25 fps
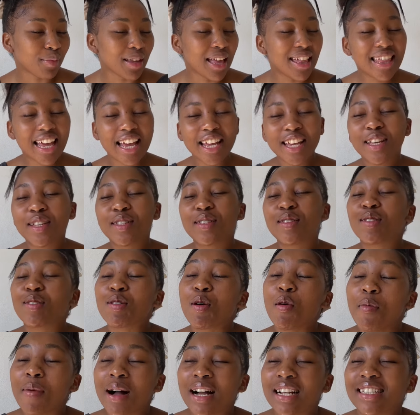Thank you
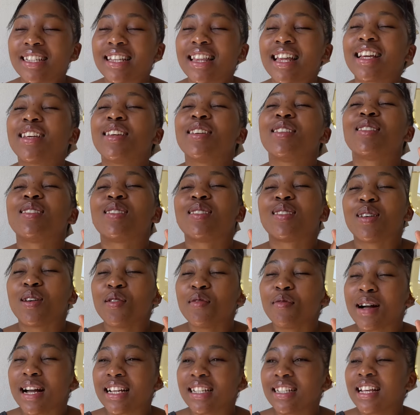so much. Thank you so
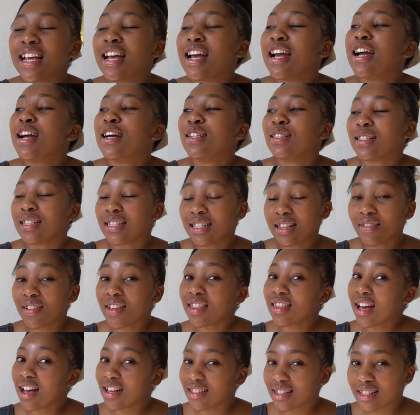much to
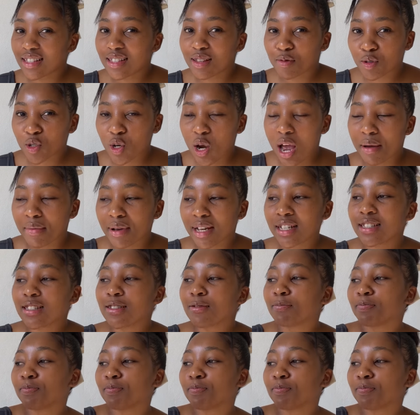7,000 subscribers.